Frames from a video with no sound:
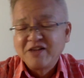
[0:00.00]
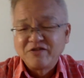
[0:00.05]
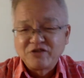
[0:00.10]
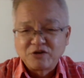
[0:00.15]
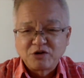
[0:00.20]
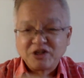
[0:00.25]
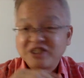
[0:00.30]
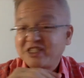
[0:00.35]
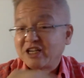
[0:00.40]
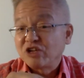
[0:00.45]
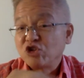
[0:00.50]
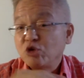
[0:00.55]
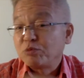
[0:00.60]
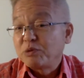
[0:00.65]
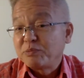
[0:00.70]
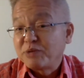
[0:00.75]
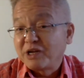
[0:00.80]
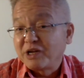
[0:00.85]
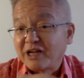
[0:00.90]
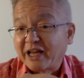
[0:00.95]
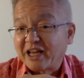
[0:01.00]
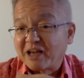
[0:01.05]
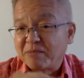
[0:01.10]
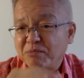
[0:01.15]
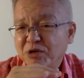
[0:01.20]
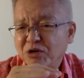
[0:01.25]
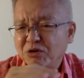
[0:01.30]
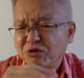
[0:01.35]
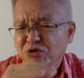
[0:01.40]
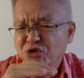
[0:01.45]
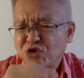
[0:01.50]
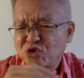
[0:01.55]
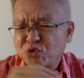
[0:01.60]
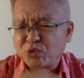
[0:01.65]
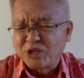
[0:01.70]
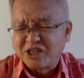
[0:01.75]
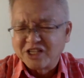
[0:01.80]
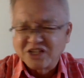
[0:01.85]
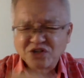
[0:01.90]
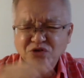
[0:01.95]
It's because Jiangsu people like a bit of
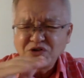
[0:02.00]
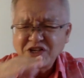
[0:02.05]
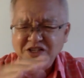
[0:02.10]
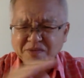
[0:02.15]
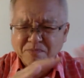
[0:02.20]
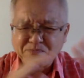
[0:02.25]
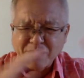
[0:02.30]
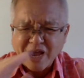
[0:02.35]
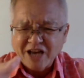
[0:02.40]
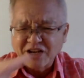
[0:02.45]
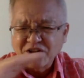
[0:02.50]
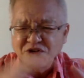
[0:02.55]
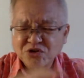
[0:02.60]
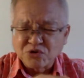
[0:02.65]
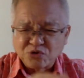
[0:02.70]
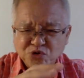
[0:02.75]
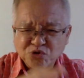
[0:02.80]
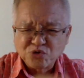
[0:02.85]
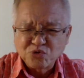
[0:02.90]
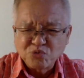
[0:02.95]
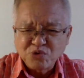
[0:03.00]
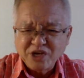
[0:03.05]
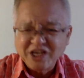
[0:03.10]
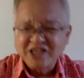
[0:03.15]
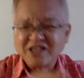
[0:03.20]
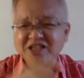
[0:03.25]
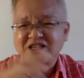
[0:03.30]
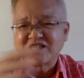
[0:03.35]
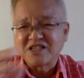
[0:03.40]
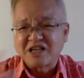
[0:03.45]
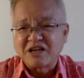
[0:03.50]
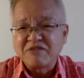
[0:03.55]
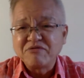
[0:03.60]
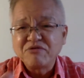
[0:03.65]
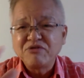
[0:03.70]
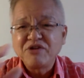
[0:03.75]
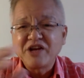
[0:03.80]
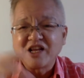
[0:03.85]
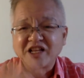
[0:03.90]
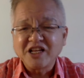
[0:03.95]
sweetness, so it's a balance of sweet,
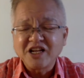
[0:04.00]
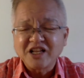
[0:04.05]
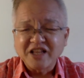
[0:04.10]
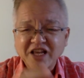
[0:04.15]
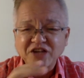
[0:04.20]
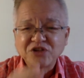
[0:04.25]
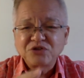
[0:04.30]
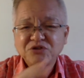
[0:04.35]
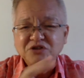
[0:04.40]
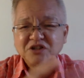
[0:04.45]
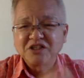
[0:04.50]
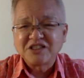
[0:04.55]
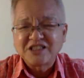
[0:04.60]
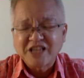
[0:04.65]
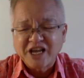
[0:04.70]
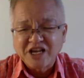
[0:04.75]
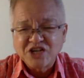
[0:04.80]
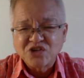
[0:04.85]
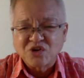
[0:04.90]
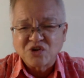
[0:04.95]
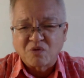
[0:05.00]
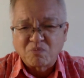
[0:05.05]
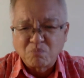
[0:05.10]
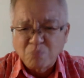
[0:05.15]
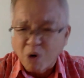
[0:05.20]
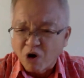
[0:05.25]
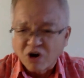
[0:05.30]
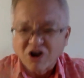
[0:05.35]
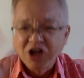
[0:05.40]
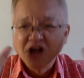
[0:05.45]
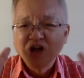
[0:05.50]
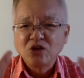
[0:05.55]
savory, and then natural taste of pork.